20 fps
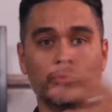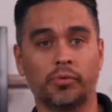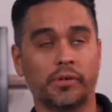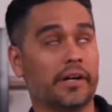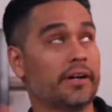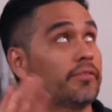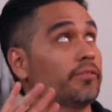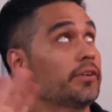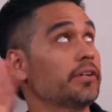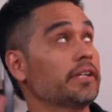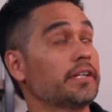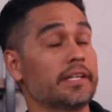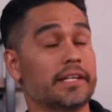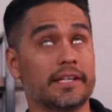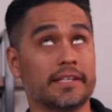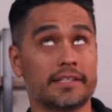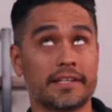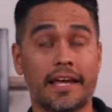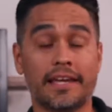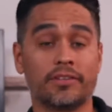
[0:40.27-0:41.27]
wherever it
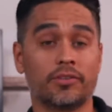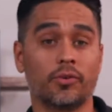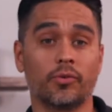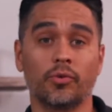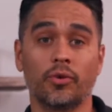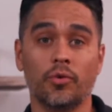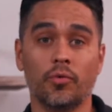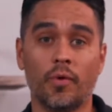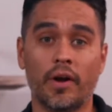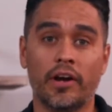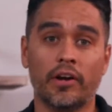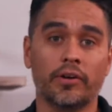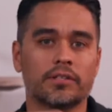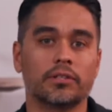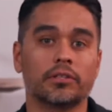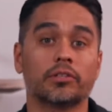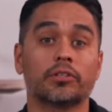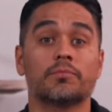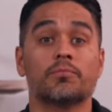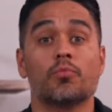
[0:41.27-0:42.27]
is, I don't know where, to
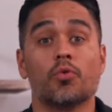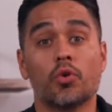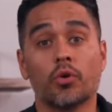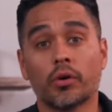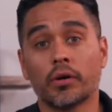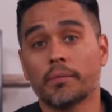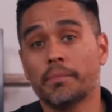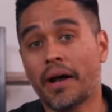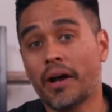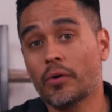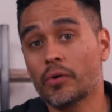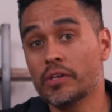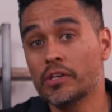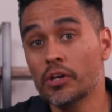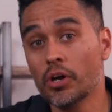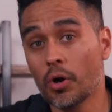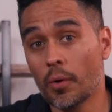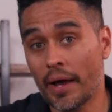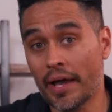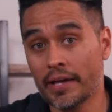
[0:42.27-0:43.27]
learn more about
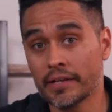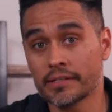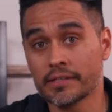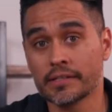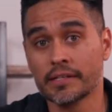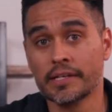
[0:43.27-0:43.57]
EOS